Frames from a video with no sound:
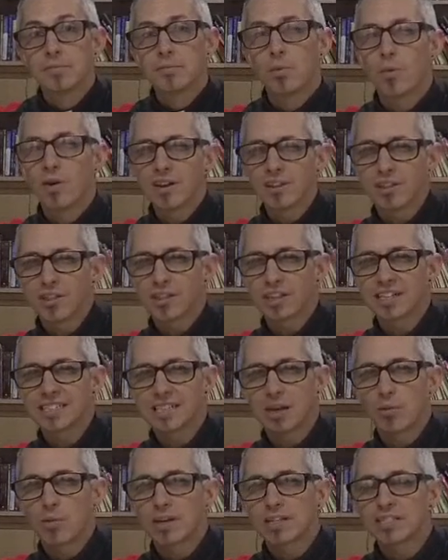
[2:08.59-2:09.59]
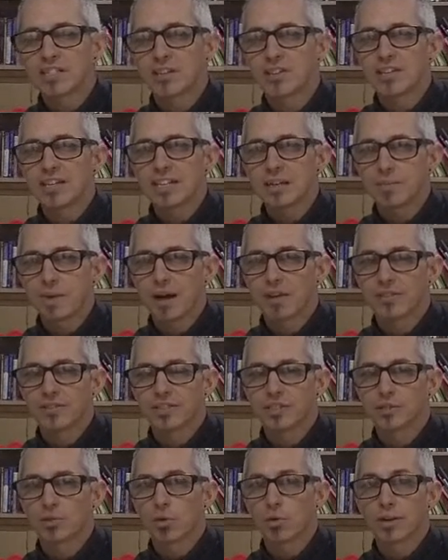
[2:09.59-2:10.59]
But one of the things I want us to think about in
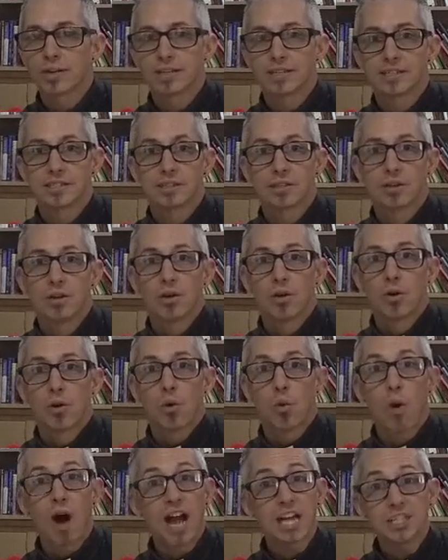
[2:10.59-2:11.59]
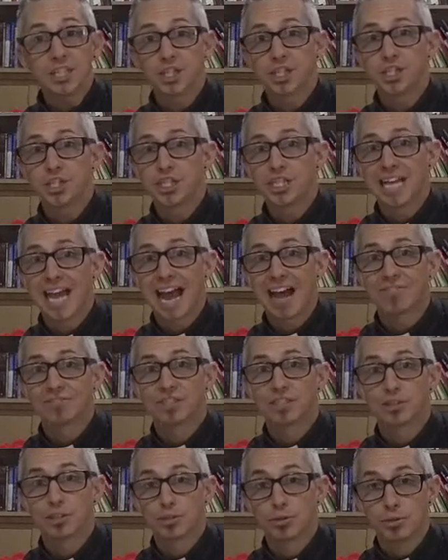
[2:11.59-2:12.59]
this story is why should she have
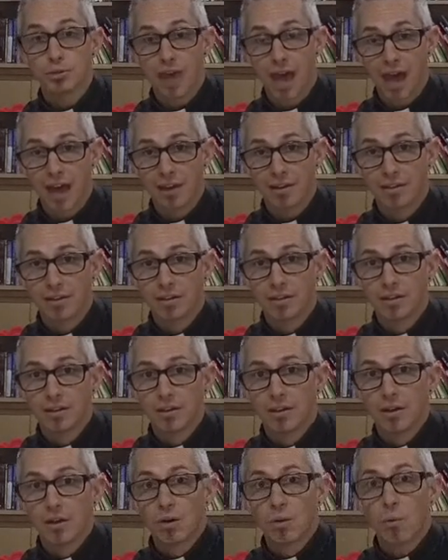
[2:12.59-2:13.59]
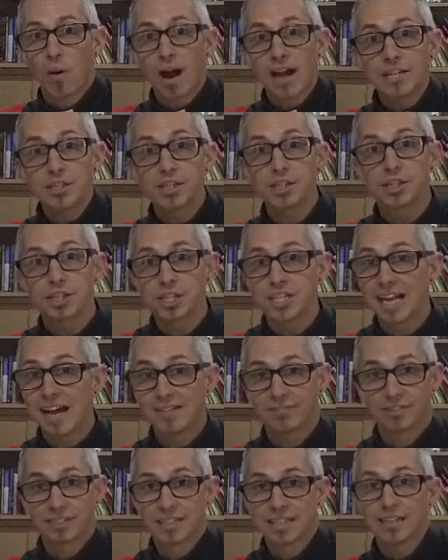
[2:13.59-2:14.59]
to do that? Why should she
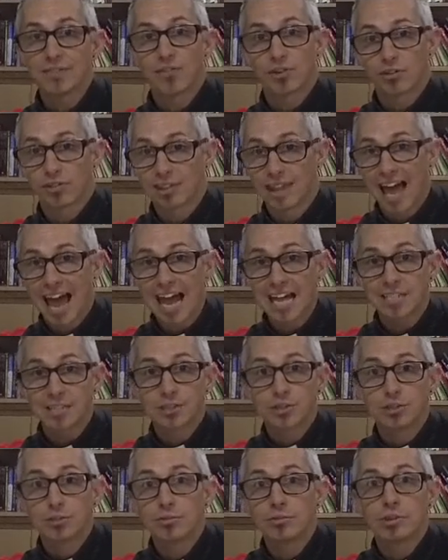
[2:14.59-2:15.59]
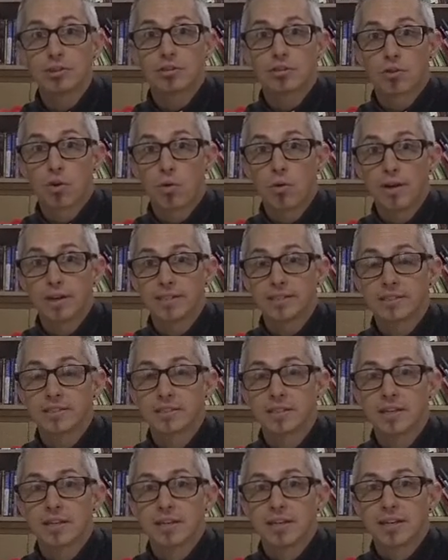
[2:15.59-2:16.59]
have to give her last two little
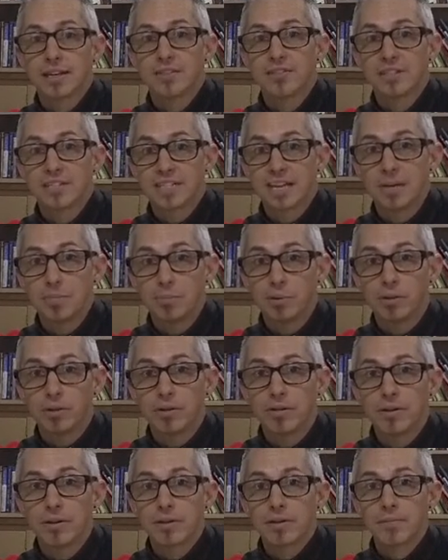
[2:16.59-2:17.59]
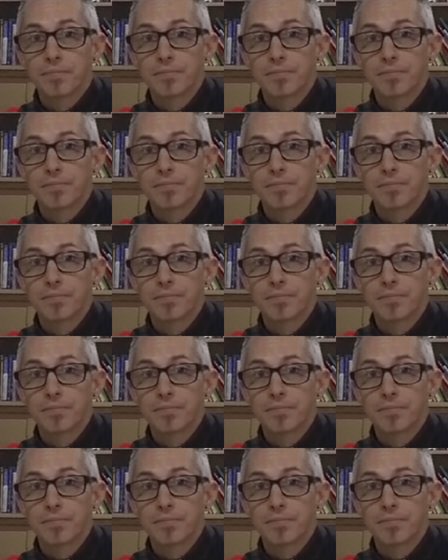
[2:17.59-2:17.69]
coins in the temple?